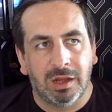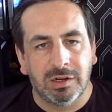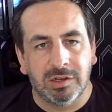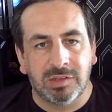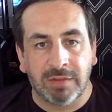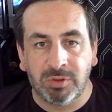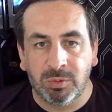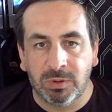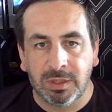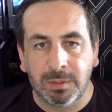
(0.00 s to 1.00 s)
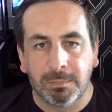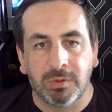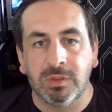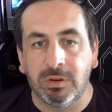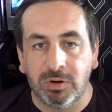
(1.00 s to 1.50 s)
aren't as heavy with it,
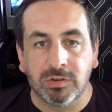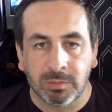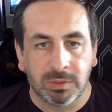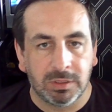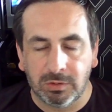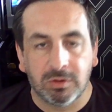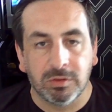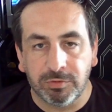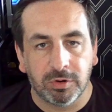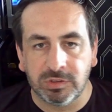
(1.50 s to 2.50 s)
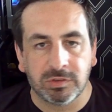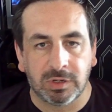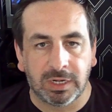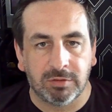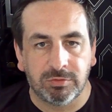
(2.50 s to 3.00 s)
but there is going to be, all the footage is
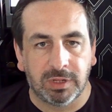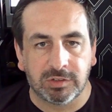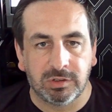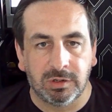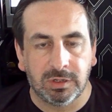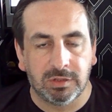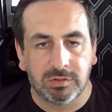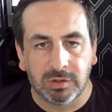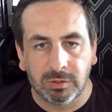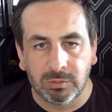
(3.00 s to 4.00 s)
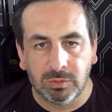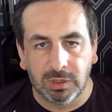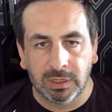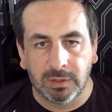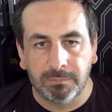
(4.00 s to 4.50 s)
going to have flashing on it, so
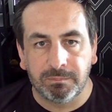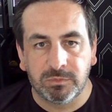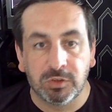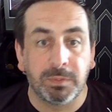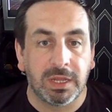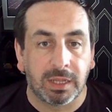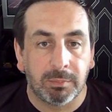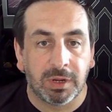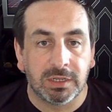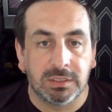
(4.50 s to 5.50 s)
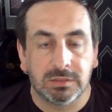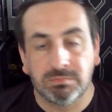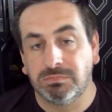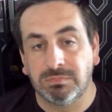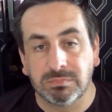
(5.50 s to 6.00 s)
just bear that in mind.
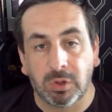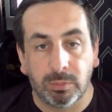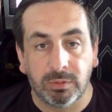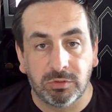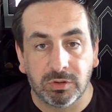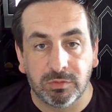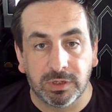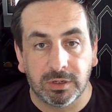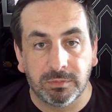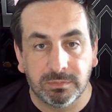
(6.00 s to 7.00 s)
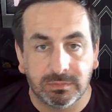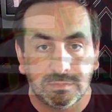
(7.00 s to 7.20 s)
Hope you enjoy the video.